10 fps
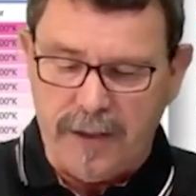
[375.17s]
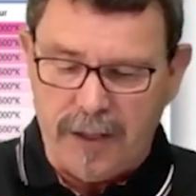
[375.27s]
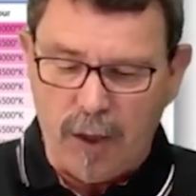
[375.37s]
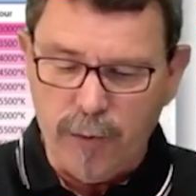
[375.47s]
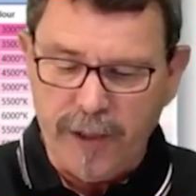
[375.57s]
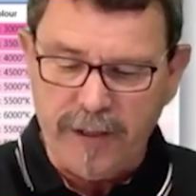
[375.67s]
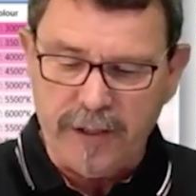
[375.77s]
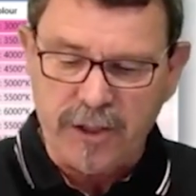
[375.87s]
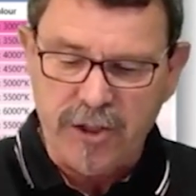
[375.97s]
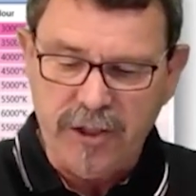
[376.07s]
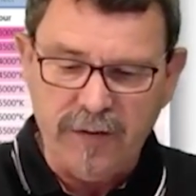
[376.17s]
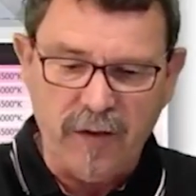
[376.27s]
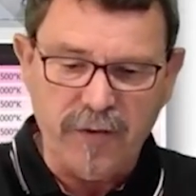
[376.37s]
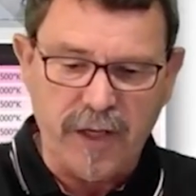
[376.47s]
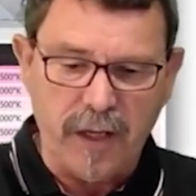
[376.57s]
How we can achieve, how
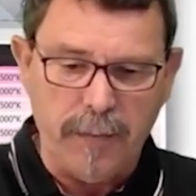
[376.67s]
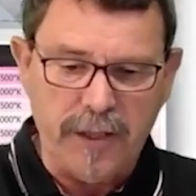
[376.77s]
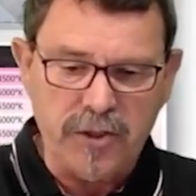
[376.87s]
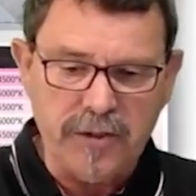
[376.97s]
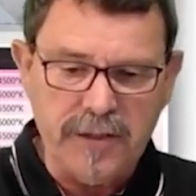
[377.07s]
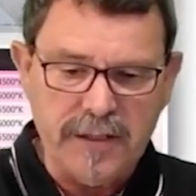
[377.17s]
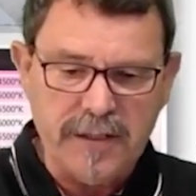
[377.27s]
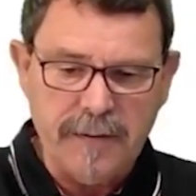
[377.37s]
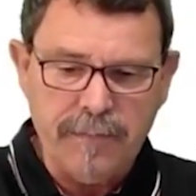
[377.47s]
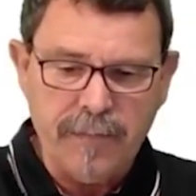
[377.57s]
we can manage this?